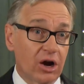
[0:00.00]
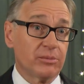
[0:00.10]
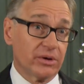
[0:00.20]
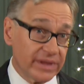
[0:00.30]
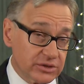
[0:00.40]

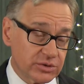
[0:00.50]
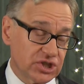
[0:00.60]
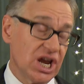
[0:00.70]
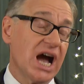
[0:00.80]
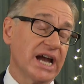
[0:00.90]
armor. That's mm-hmm. what
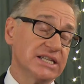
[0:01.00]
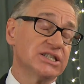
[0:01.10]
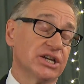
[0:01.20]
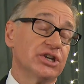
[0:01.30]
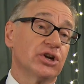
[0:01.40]
she
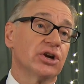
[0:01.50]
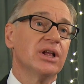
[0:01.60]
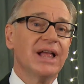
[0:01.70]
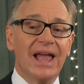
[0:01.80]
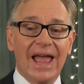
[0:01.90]
hides under.
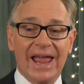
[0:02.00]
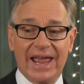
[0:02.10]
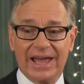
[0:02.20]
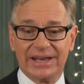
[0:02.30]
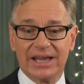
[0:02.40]

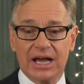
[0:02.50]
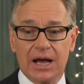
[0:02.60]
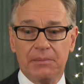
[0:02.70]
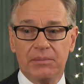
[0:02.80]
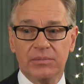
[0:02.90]
And,
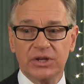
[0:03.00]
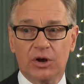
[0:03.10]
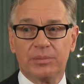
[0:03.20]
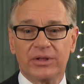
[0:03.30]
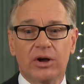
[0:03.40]

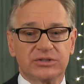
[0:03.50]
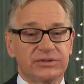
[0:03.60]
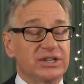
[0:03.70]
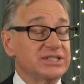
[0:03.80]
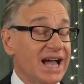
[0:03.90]
but
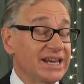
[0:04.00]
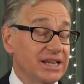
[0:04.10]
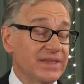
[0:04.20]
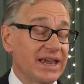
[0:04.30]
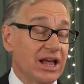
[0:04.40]
also
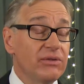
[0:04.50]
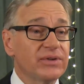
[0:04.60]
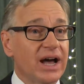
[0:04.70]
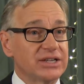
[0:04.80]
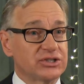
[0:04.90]
designing that
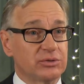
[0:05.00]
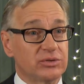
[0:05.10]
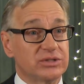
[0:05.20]
elf costume